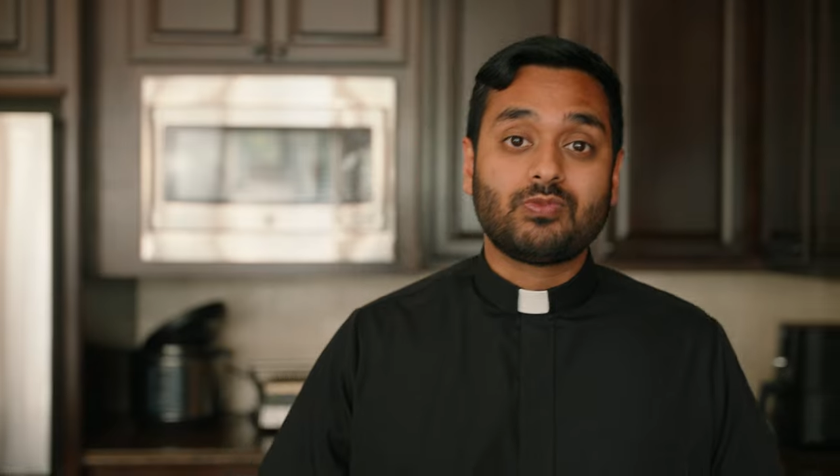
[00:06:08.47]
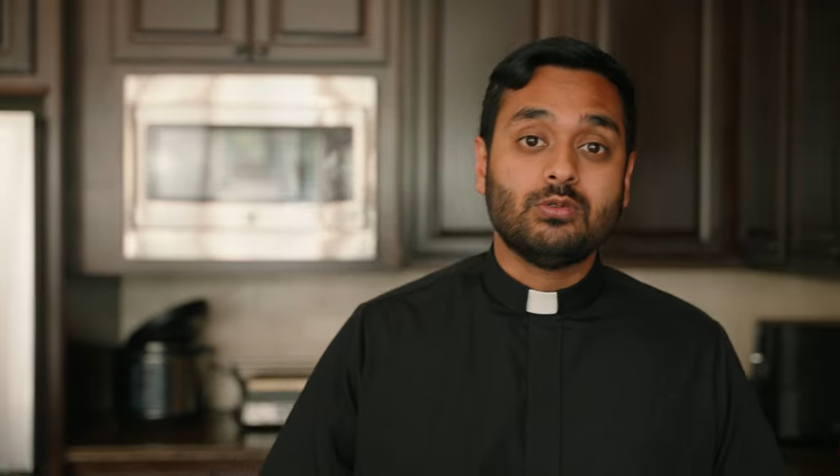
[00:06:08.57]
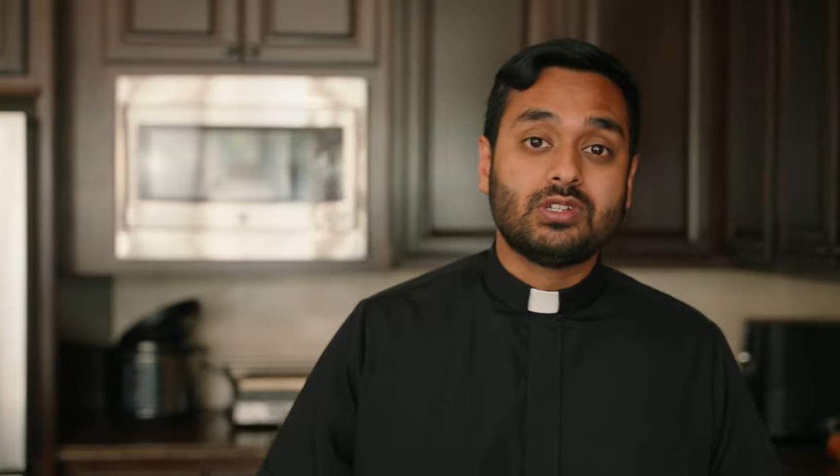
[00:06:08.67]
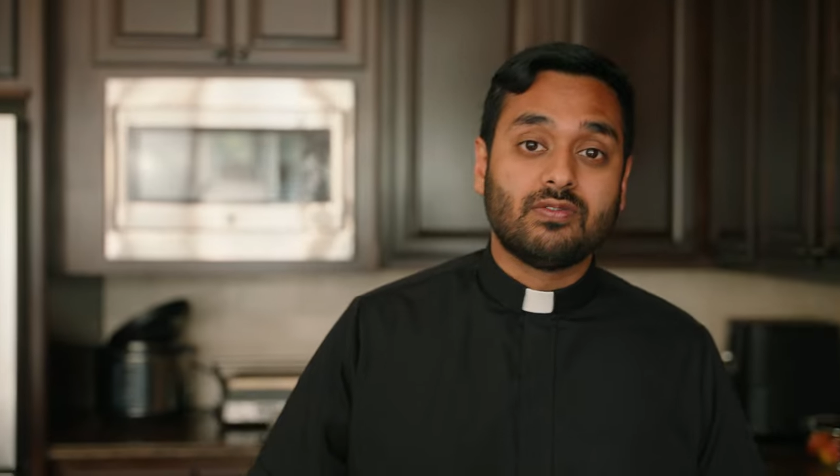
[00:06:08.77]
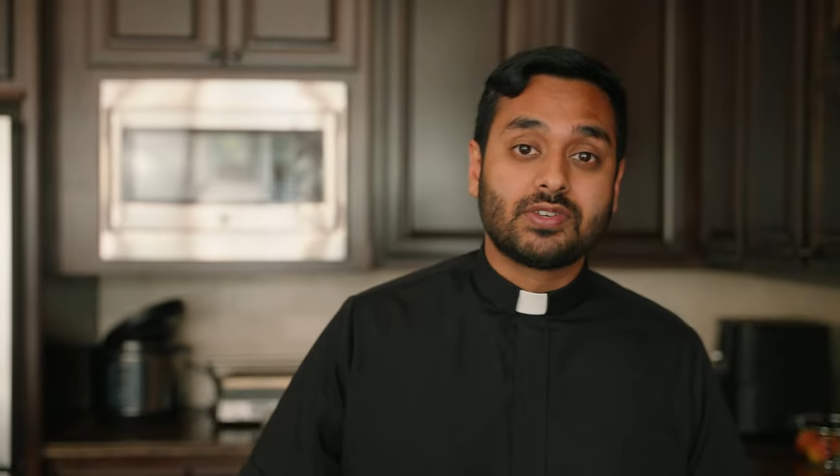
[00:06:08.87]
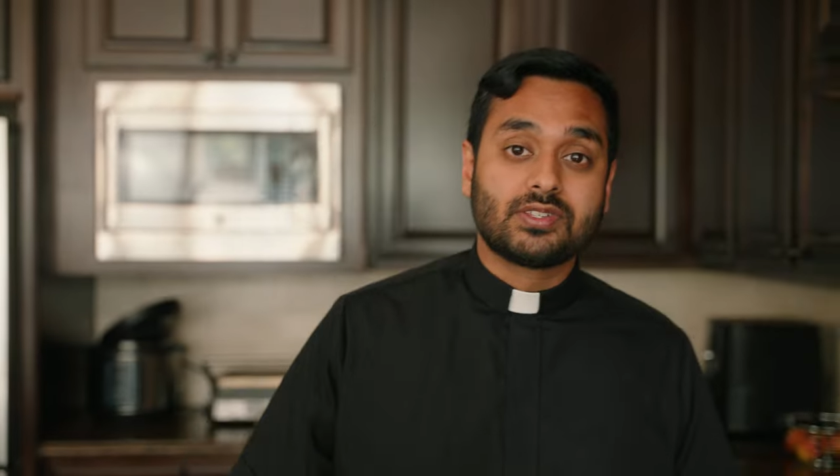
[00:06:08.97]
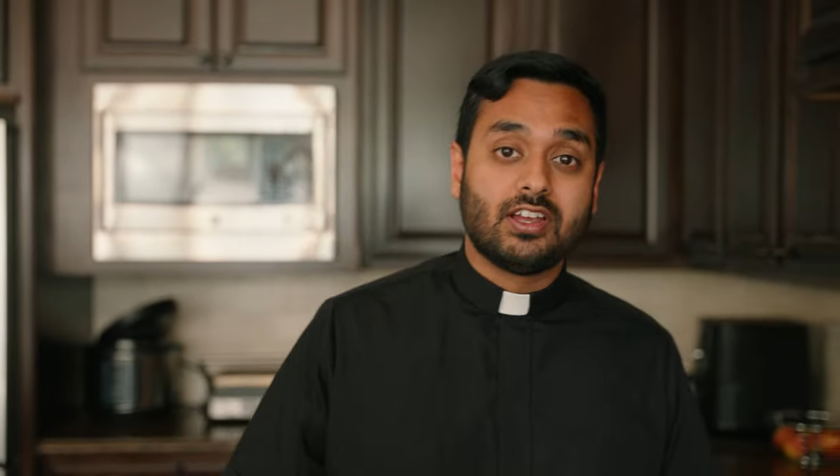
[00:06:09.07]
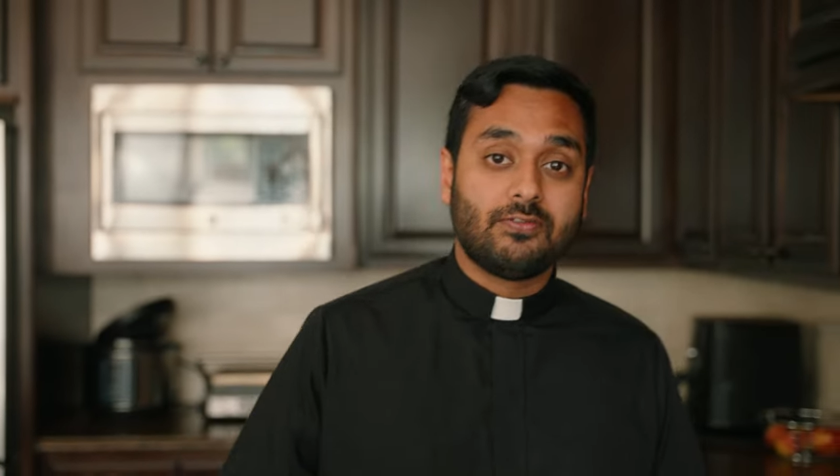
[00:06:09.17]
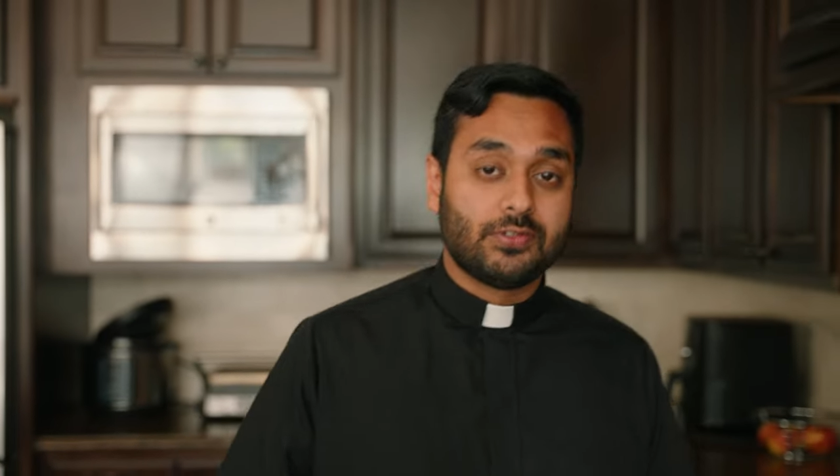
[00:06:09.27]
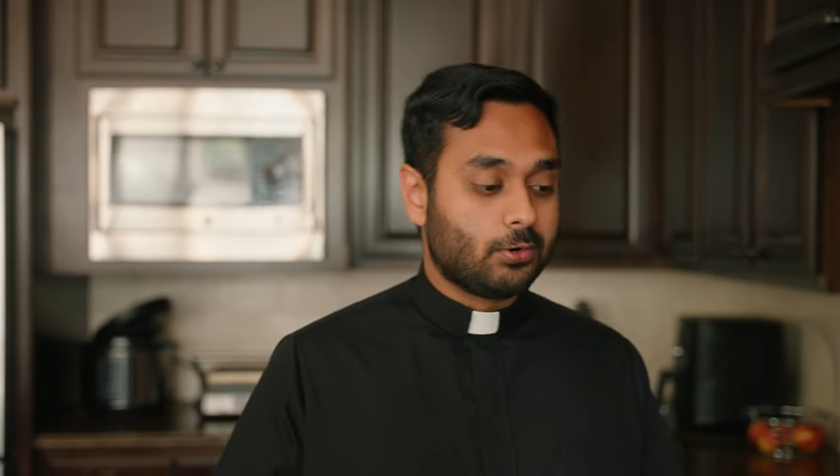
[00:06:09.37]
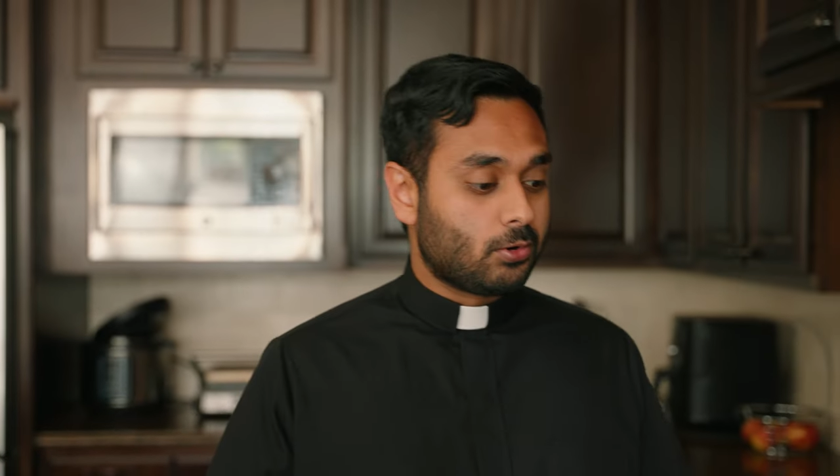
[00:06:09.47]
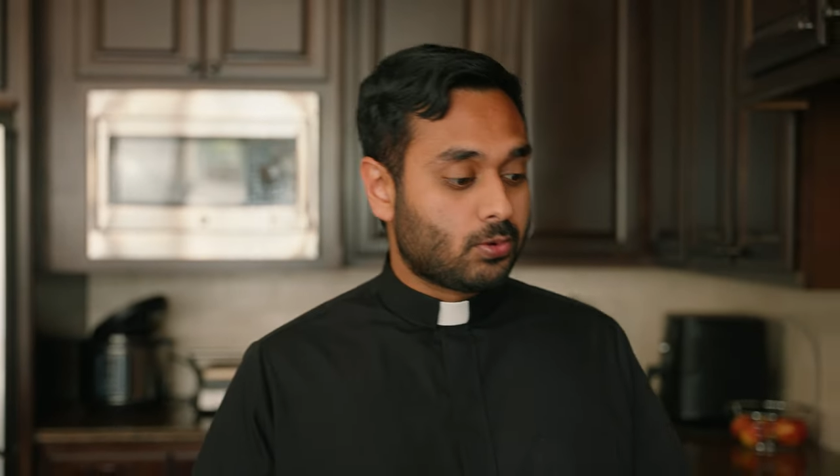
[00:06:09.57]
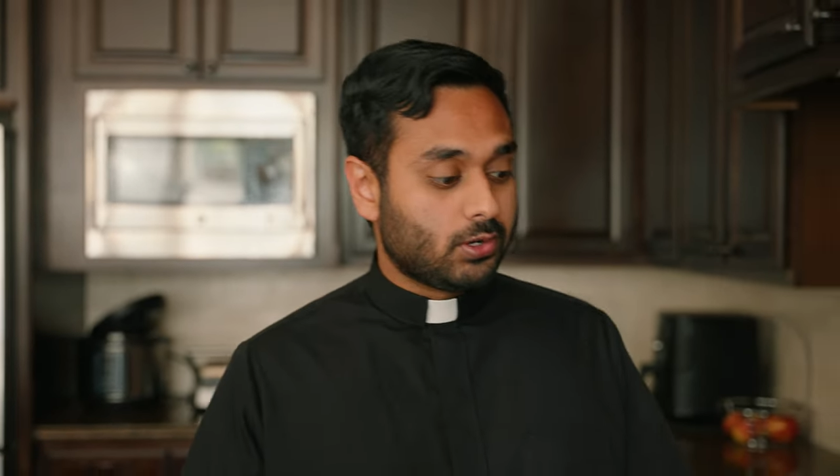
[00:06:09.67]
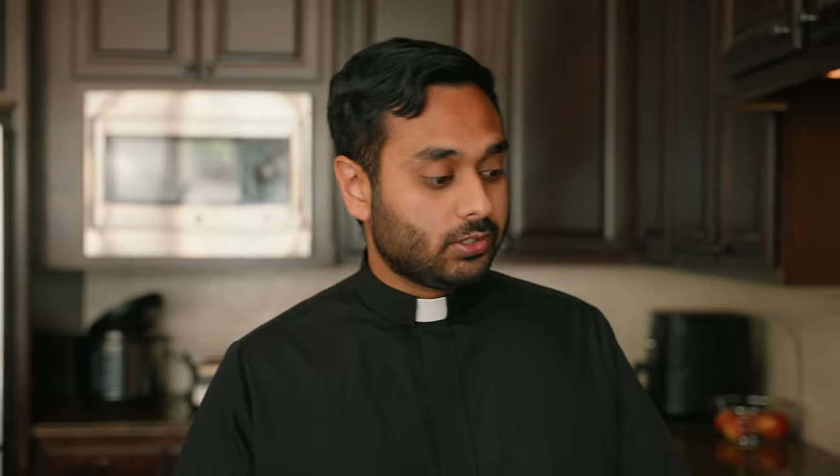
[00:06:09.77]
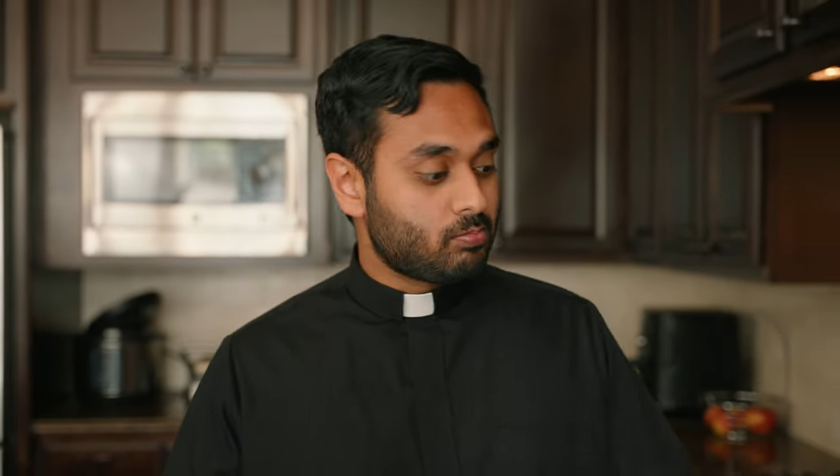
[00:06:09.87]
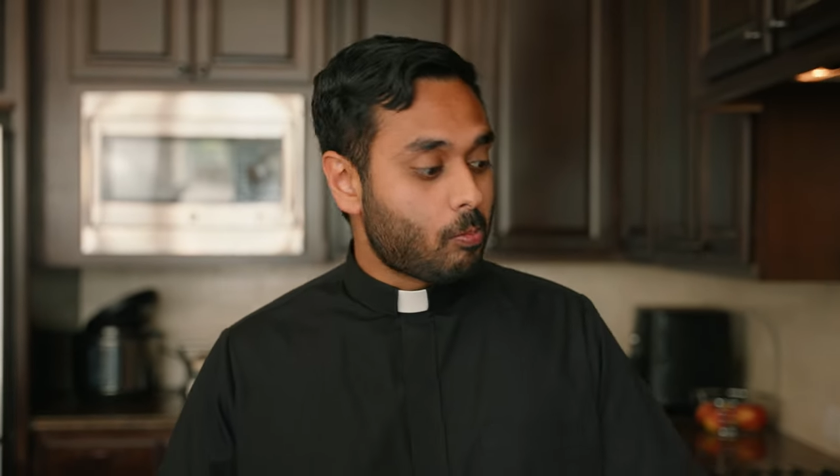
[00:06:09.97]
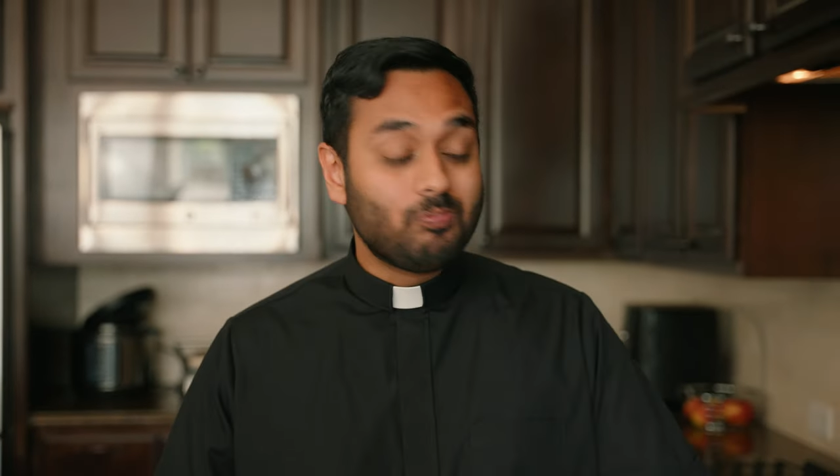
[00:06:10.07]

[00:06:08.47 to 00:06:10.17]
who gave his life for the whole world,